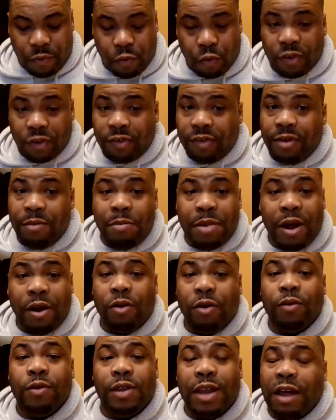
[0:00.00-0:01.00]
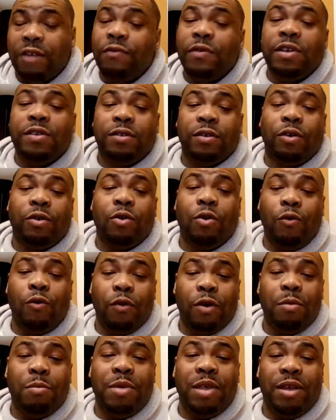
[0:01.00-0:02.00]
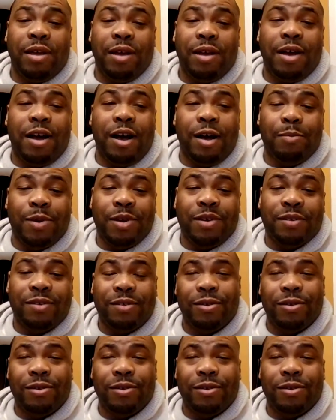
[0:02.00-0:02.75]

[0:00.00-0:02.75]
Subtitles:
Twisted Metal definitely sold over a million copies.